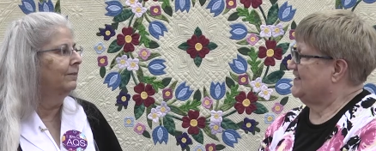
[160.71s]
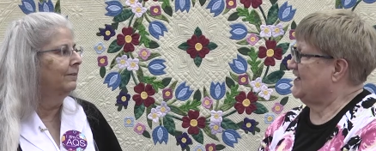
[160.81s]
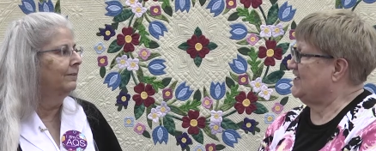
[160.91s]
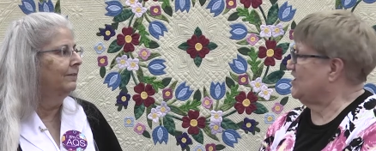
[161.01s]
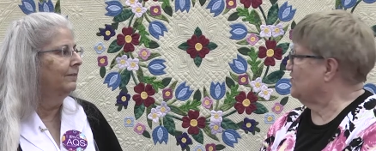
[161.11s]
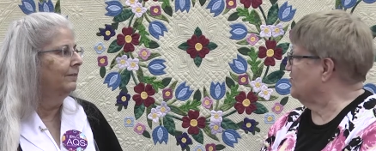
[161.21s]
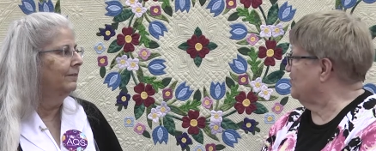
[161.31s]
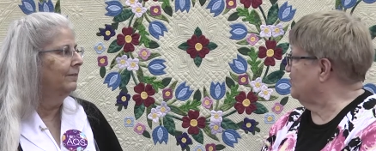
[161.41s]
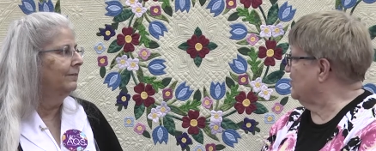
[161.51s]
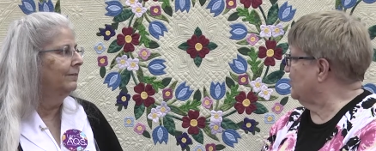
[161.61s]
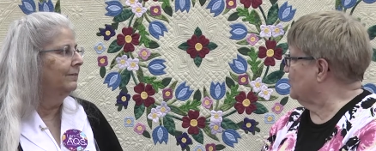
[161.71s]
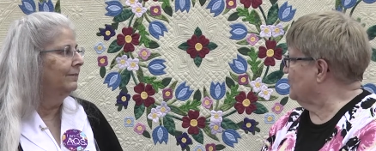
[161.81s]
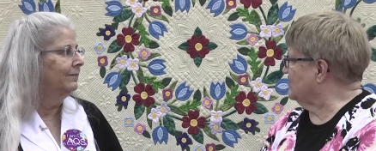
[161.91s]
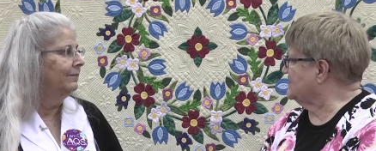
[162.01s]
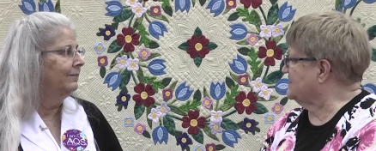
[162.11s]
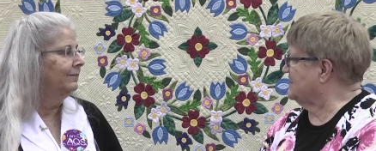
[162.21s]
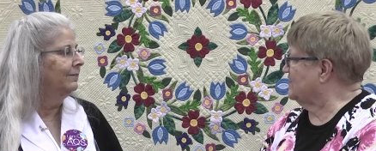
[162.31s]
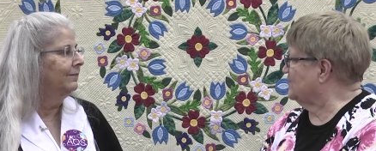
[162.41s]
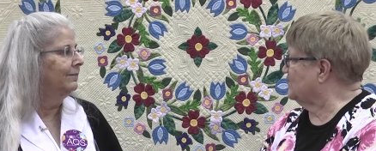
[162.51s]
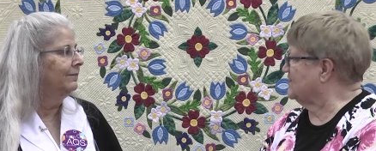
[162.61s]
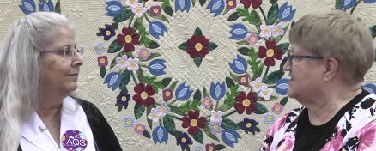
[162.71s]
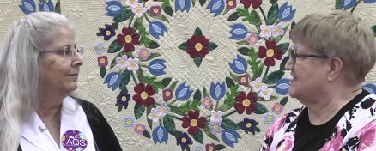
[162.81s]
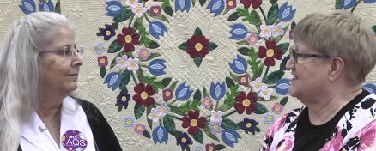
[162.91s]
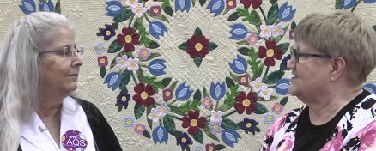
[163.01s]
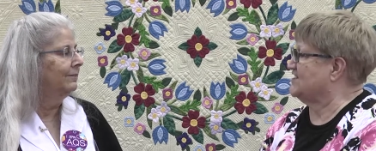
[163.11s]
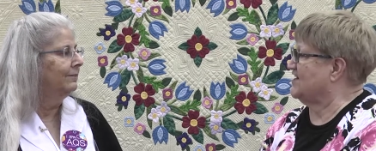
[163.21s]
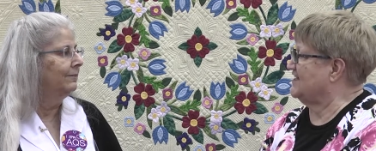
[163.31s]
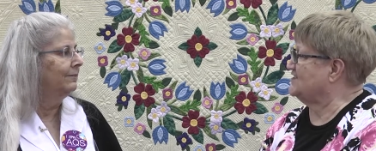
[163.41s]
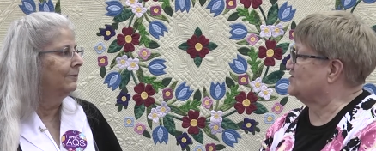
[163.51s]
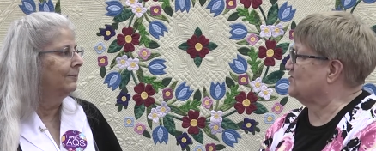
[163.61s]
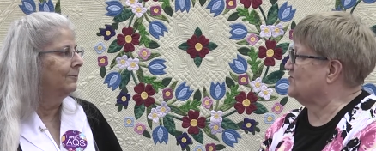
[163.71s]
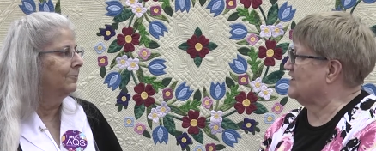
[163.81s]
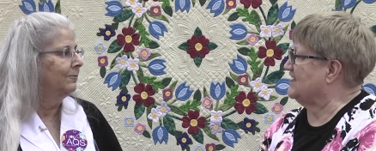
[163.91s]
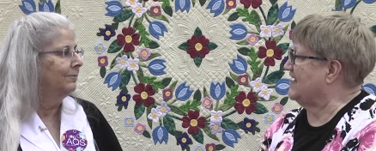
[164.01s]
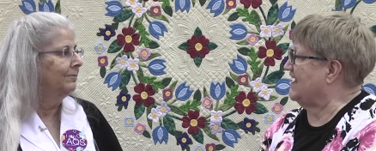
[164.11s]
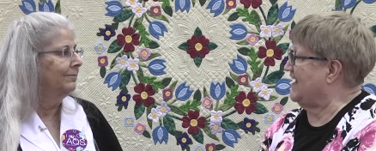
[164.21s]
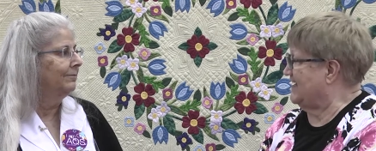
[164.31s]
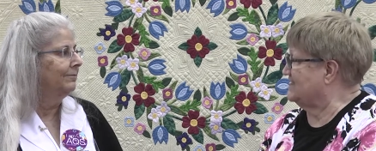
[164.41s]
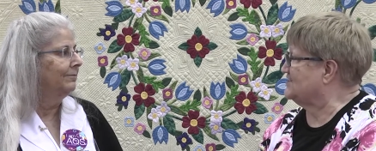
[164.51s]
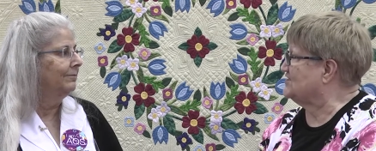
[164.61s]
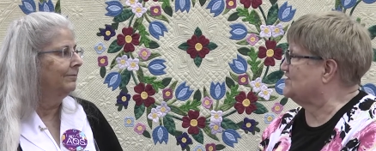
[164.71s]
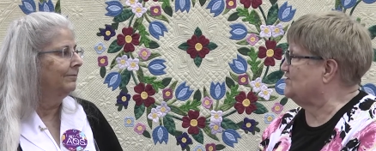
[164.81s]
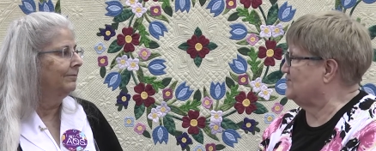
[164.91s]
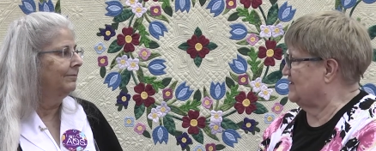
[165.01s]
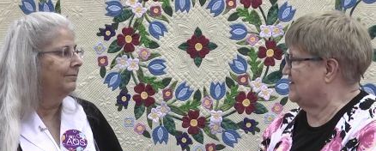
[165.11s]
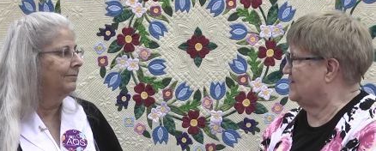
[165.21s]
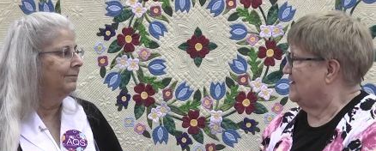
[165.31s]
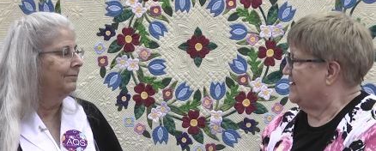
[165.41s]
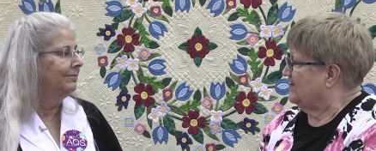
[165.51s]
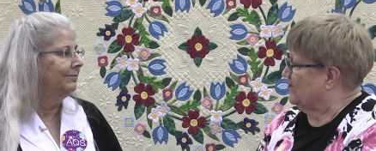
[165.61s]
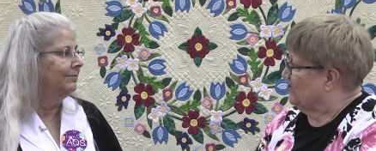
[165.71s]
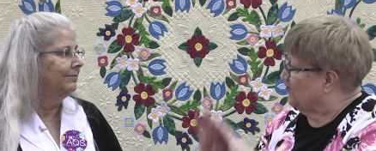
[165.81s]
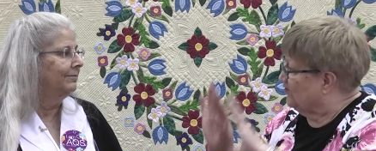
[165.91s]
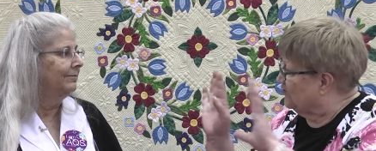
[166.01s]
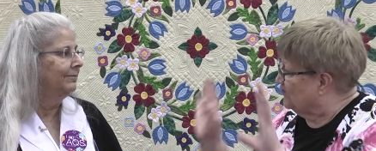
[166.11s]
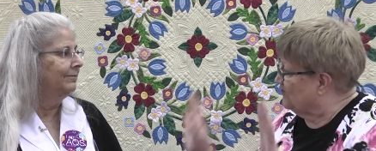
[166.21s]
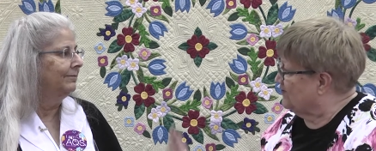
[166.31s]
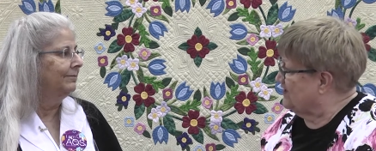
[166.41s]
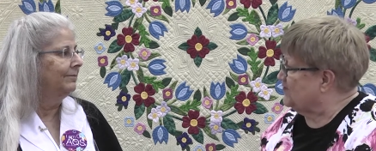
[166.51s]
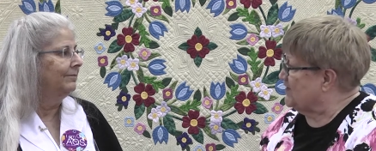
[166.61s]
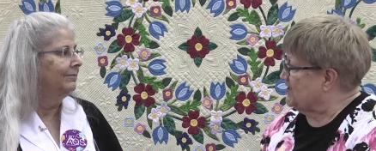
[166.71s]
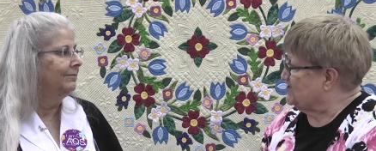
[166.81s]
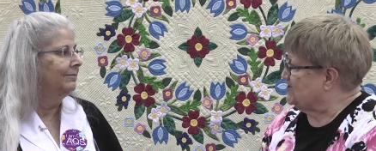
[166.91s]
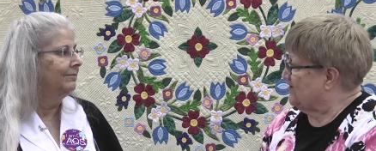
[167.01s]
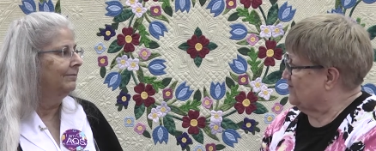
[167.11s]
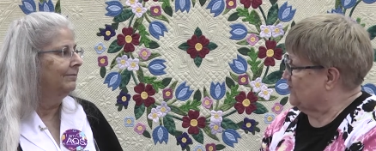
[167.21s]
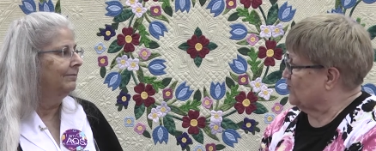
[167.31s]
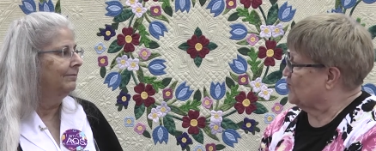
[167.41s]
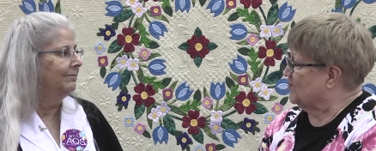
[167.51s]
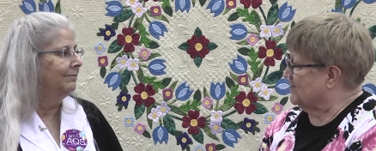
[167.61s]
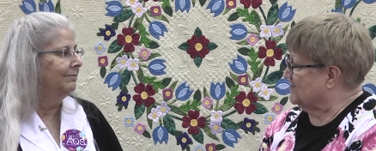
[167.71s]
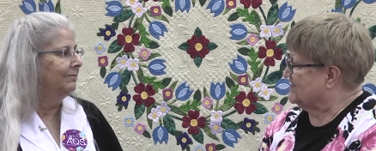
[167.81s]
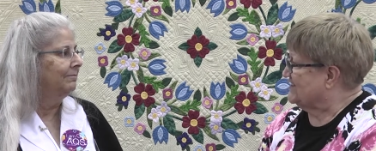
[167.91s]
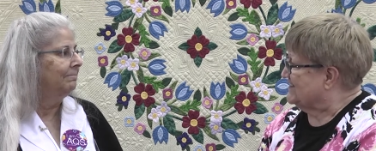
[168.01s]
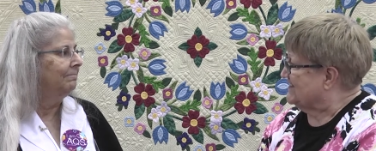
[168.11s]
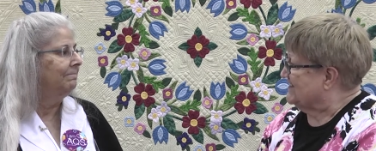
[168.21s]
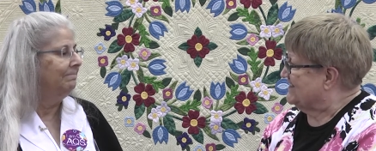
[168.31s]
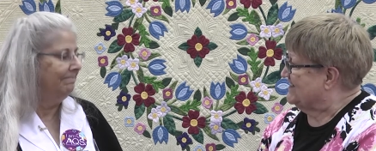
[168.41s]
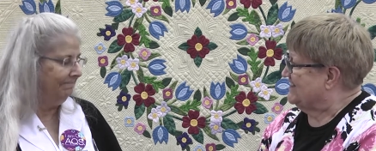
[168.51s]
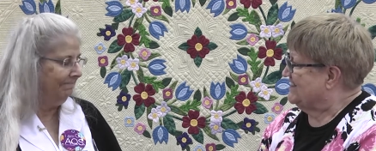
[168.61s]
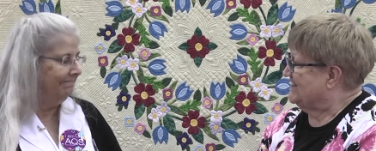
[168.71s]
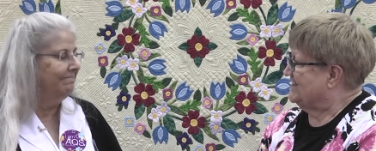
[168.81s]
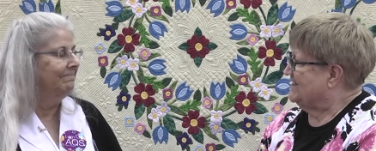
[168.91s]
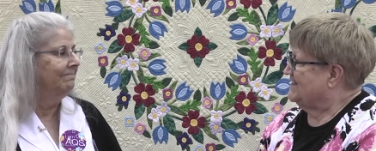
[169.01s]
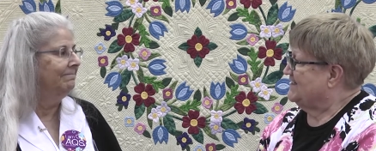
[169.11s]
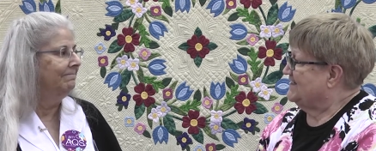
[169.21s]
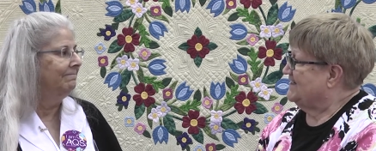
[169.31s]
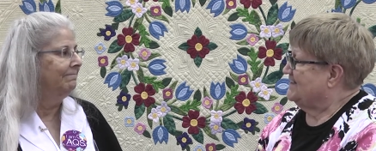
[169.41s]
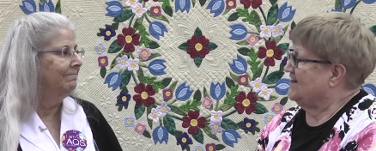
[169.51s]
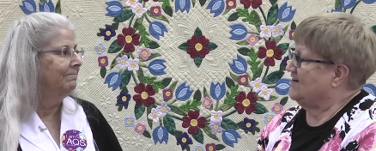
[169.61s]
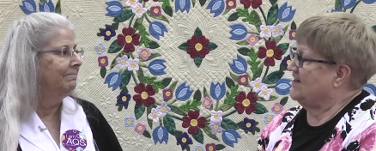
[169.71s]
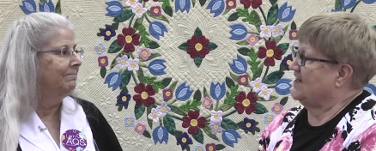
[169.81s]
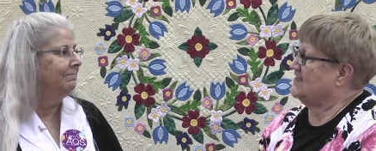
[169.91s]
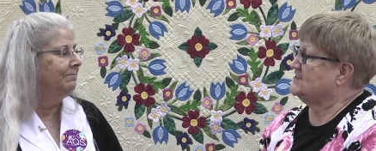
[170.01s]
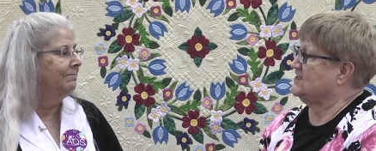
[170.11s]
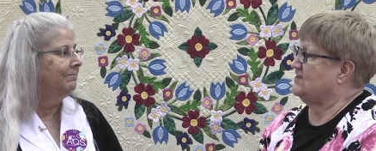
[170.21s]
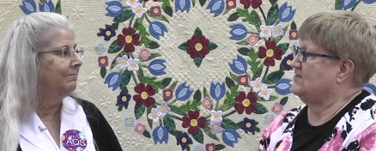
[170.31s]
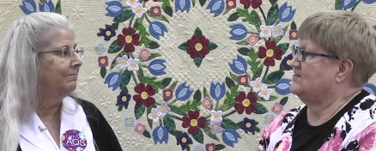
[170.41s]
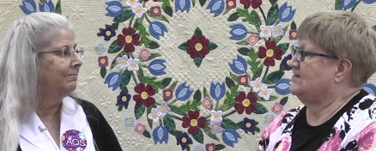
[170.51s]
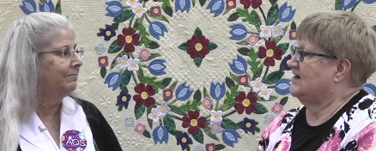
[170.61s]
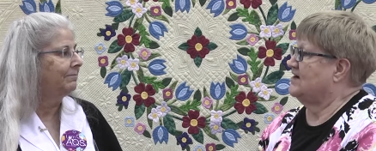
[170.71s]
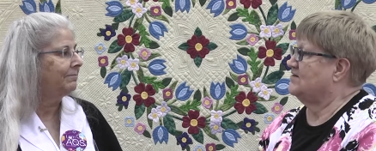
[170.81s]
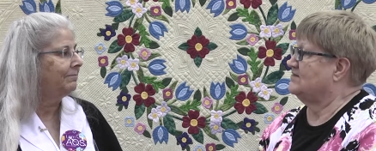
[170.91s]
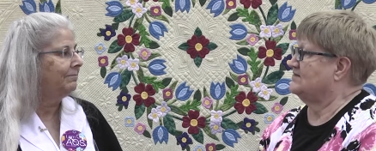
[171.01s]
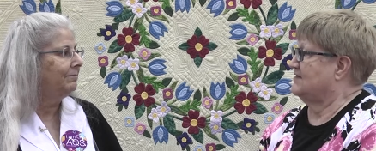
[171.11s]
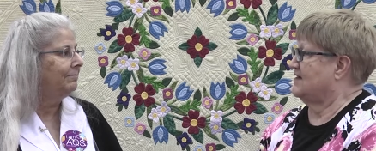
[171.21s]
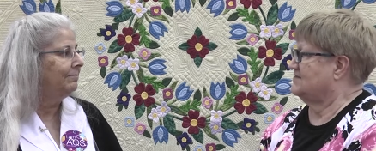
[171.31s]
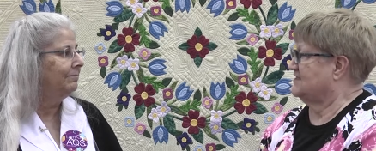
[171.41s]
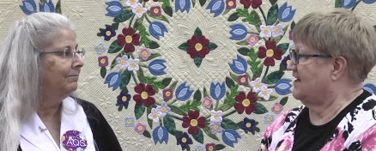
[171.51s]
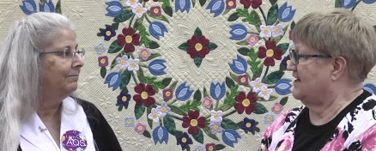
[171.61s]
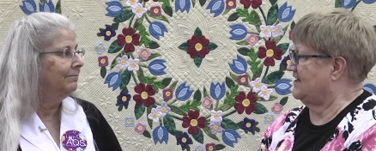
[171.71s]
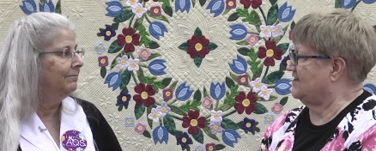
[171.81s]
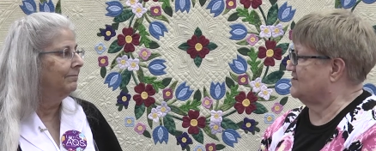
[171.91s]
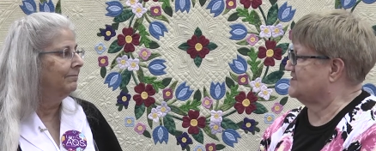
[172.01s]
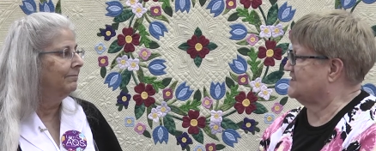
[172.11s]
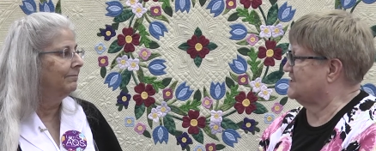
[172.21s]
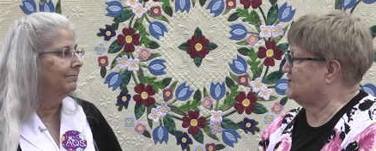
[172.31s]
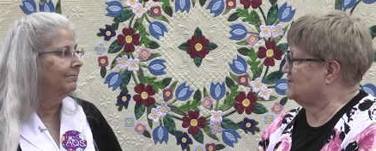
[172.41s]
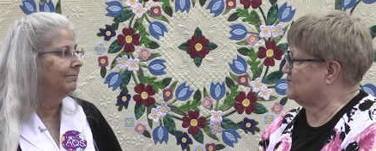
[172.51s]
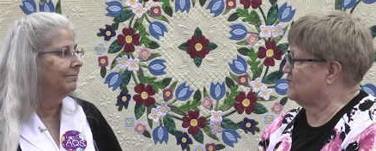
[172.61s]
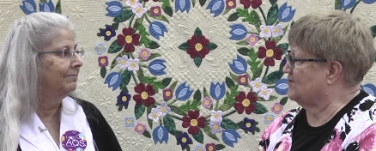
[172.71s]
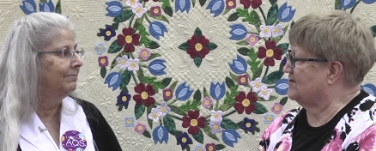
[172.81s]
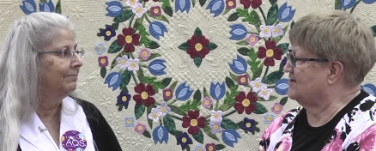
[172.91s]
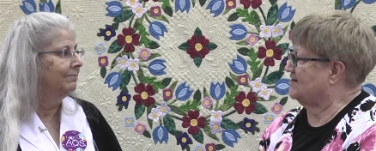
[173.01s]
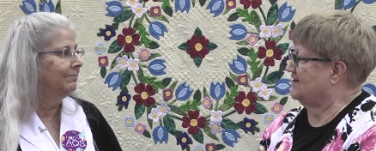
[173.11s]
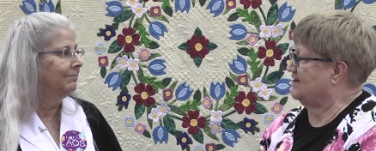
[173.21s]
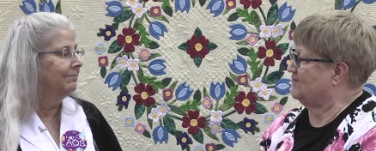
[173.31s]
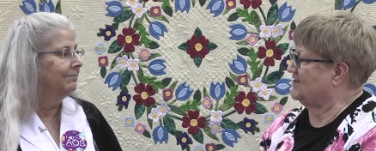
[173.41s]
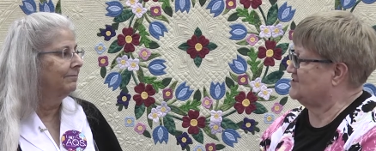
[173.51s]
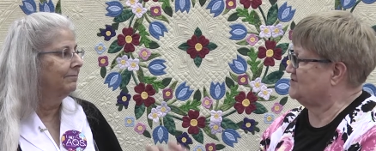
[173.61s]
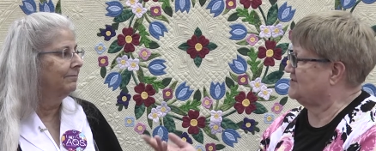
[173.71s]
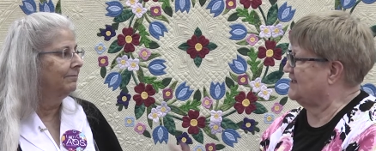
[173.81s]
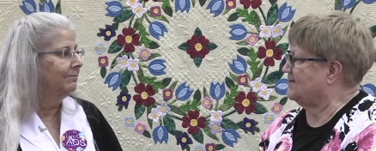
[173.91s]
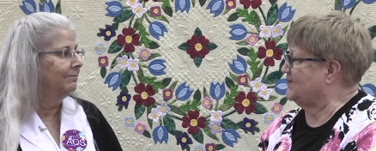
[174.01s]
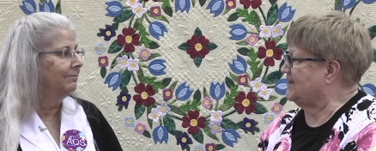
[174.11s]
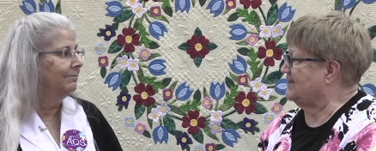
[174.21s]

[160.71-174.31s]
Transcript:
Speaker 1: And it grew. And, of course, the quilting design certainly adds to the whole image of your quilt. Mm-hmm. Now I ask you how tiny your stitches were, and what'd you tell me?